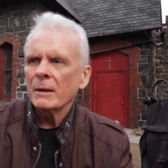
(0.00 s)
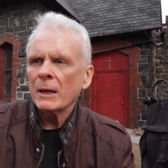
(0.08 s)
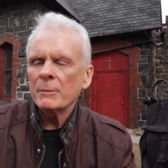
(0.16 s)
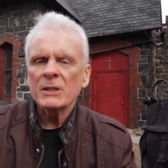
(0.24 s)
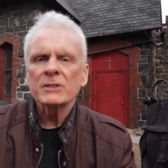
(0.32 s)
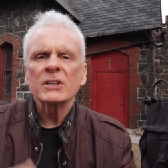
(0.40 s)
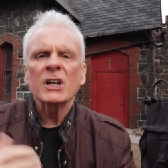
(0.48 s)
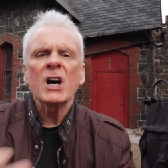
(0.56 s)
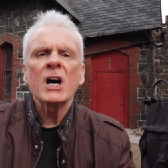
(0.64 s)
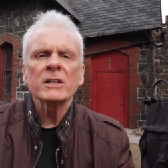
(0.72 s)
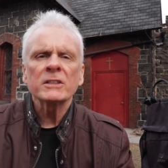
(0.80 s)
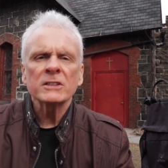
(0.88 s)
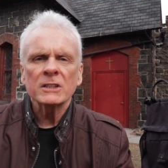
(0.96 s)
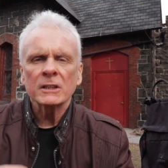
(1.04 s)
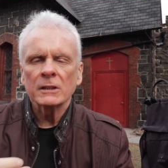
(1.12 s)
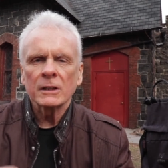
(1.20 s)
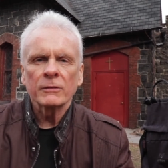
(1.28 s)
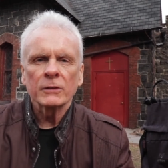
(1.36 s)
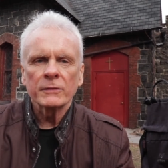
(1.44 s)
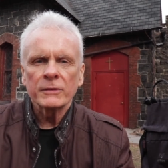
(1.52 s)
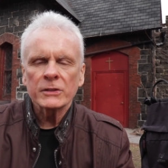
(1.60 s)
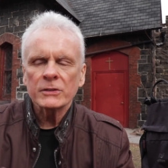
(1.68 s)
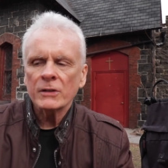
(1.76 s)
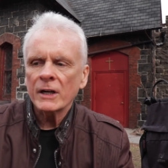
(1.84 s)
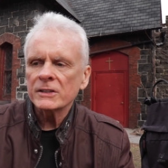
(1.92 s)
I mean, it's a constant level of
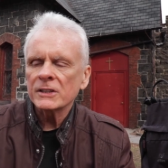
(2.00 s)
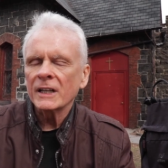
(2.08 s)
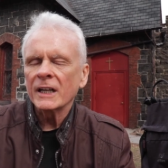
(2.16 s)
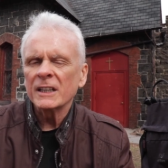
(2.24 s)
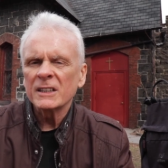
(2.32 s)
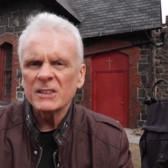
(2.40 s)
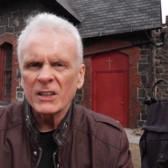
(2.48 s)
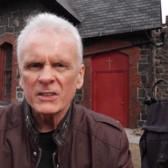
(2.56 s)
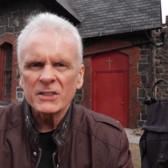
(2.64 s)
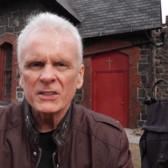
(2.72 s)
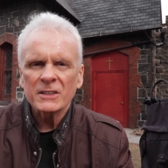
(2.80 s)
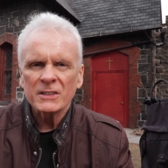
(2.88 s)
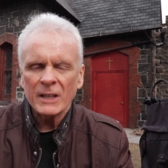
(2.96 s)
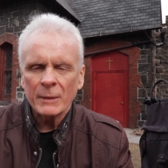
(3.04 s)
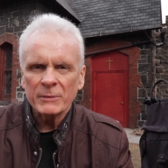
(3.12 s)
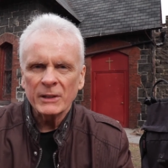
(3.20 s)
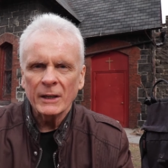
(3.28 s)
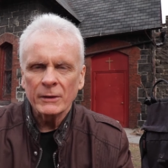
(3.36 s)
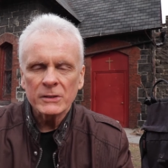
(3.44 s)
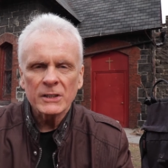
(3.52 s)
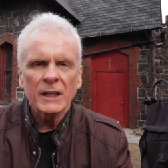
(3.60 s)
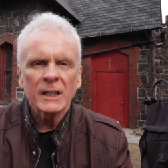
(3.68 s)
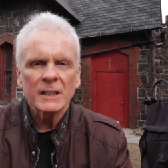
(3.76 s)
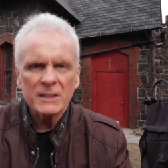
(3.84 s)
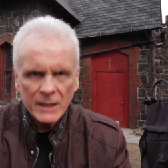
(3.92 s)
distraction, and it does sap the energy,
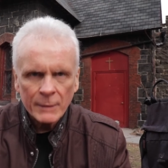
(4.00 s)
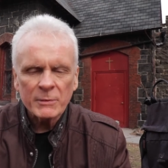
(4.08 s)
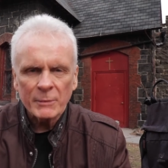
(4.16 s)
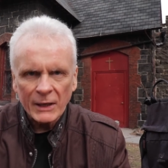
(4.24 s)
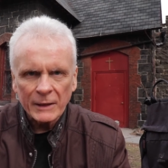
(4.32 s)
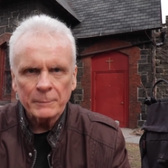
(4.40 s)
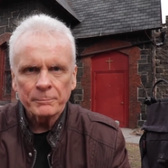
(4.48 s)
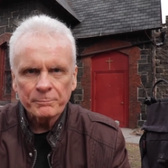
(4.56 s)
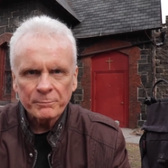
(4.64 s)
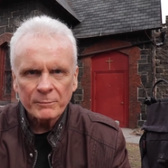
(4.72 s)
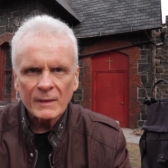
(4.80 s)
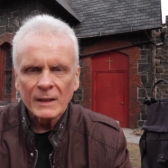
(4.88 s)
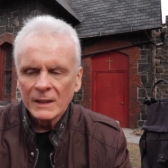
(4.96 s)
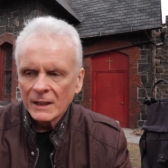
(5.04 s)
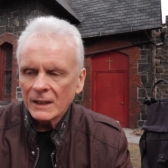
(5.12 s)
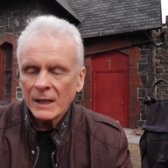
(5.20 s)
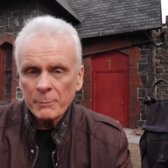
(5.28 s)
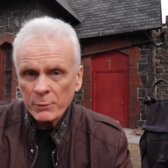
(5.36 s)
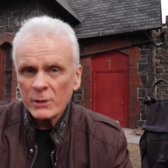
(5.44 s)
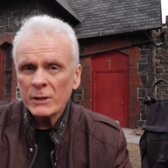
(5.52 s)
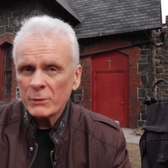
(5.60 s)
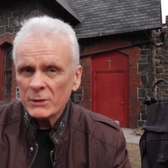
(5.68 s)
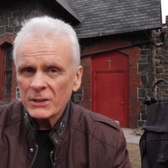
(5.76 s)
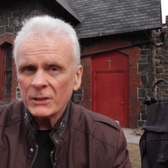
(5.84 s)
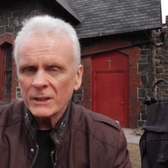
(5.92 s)
and it sapped mine. Now, I'm a pretty
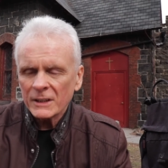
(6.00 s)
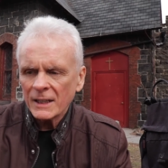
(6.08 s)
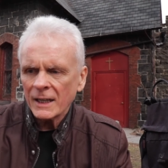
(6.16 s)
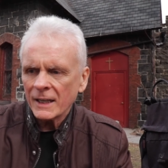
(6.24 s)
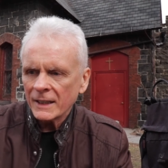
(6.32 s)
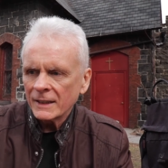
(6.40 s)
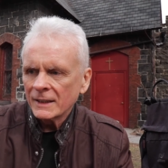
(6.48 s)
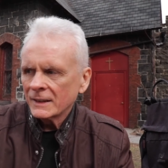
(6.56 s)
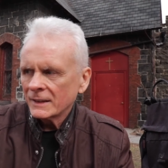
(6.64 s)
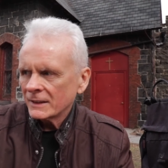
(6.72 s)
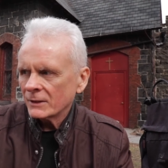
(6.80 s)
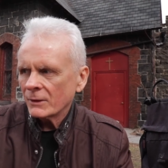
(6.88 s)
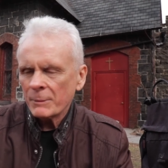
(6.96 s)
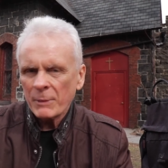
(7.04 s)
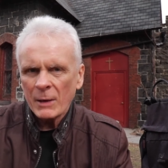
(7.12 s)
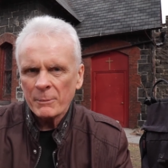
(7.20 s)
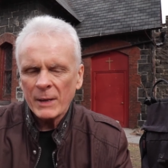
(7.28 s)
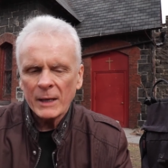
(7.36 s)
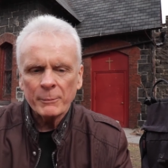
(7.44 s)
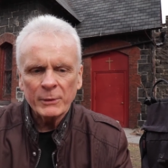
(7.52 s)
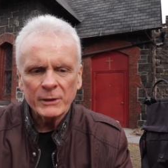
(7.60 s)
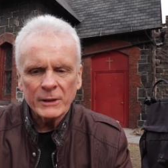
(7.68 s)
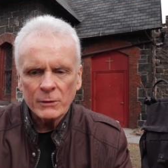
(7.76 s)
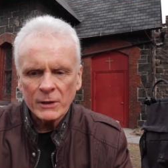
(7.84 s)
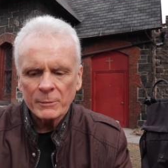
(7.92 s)
resilient guy. You know, I popped back
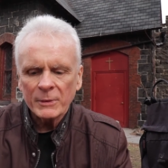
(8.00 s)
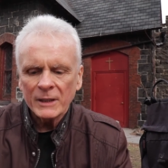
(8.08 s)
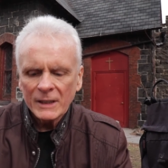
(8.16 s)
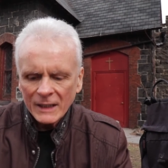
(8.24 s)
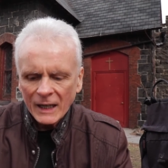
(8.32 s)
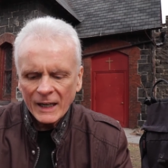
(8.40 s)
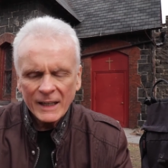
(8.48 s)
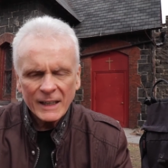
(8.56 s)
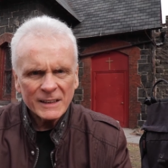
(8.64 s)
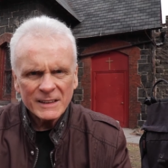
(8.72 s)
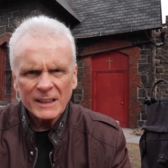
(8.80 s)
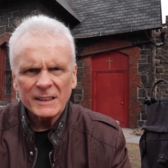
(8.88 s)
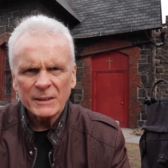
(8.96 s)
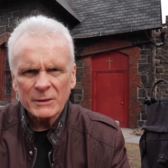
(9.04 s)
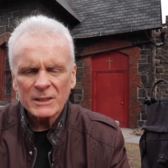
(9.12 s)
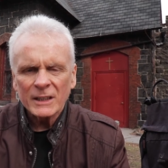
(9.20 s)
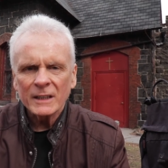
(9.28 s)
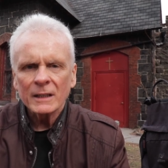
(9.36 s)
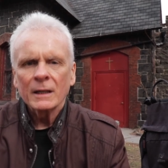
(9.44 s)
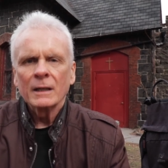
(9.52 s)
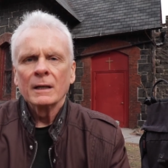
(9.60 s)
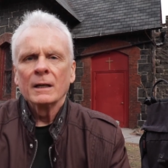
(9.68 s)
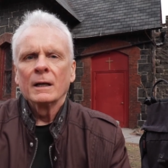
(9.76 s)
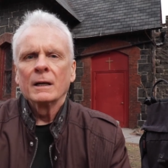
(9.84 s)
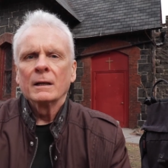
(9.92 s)
pretty quick, but I got to tell you, it was like,
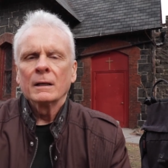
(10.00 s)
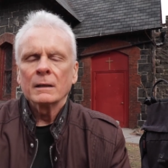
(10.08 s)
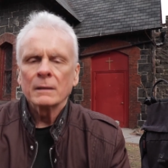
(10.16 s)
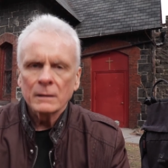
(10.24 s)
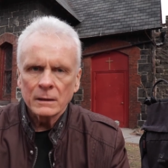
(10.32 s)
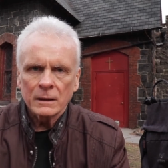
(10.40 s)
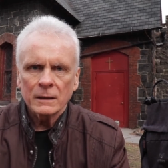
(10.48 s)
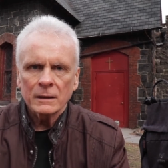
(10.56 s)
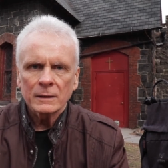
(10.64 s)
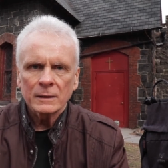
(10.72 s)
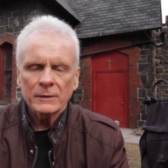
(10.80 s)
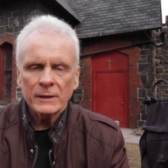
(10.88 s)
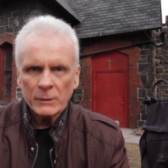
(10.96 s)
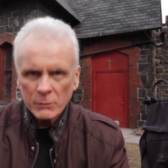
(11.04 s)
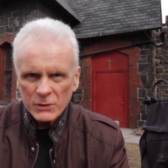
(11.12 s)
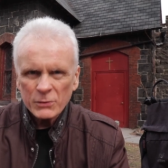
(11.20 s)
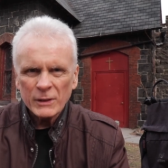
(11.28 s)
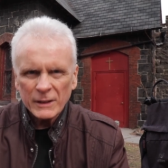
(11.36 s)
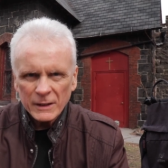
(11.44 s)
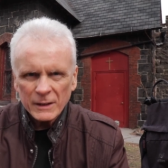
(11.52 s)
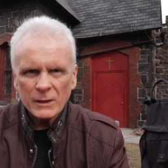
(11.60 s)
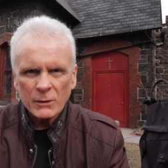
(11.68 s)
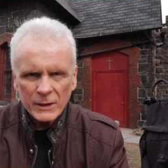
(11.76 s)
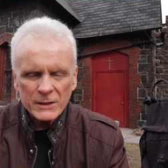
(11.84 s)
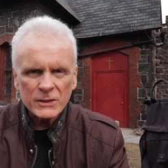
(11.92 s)
oh, it was really
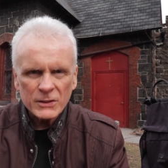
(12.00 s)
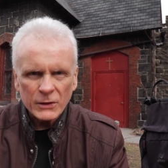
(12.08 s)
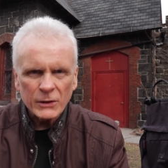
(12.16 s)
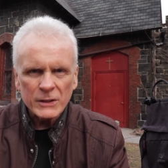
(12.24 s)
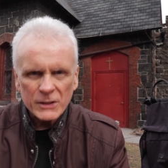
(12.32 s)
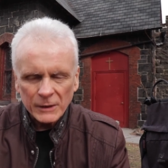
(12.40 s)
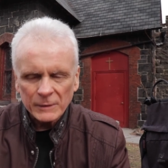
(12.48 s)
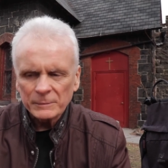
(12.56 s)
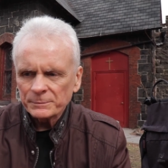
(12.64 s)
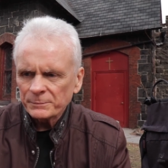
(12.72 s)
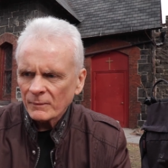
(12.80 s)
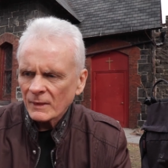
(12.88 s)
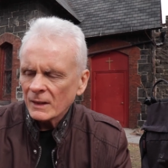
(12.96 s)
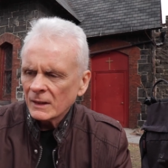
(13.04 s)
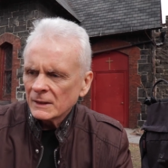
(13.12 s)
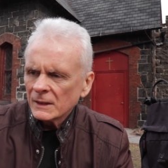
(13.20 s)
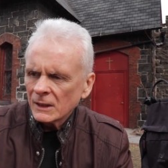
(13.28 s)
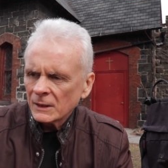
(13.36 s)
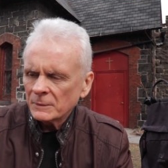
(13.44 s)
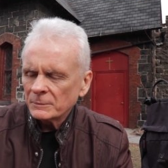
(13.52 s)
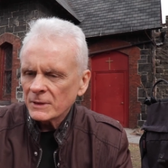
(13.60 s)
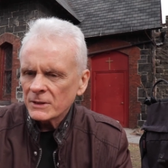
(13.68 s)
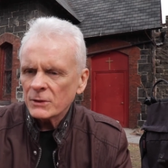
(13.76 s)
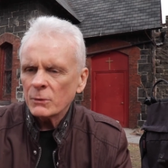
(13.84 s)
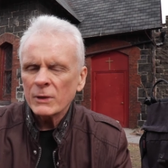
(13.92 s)
quite discouraging. Um,
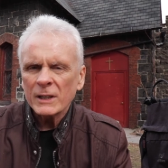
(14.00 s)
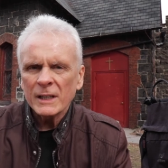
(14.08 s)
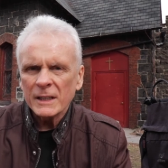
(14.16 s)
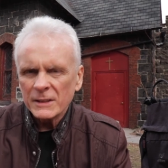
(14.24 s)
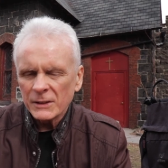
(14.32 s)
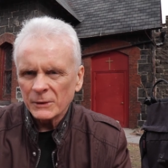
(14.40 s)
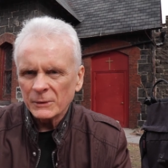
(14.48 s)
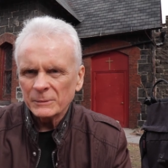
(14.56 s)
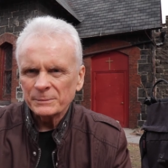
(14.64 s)
so what did I do?